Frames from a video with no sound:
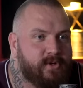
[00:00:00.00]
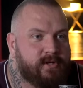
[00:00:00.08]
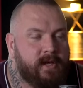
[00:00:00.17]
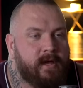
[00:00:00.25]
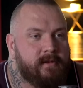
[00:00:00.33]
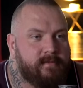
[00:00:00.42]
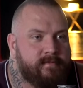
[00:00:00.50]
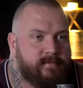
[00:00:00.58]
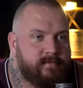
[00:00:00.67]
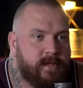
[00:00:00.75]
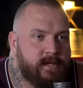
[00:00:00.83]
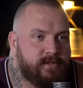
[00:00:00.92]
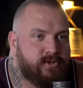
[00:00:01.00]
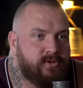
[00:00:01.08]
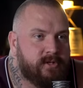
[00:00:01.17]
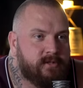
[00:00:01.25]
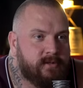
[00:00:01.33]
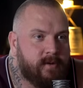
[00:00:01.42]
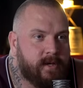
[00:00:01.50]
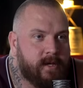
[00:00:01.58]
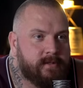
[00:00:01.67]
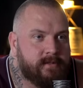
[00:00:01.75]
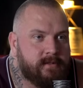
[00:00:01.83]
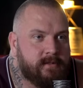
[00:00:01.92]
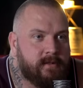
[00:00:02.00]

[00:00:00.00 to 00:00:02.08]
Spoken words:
which kind of is jiu-jitsu, I guess.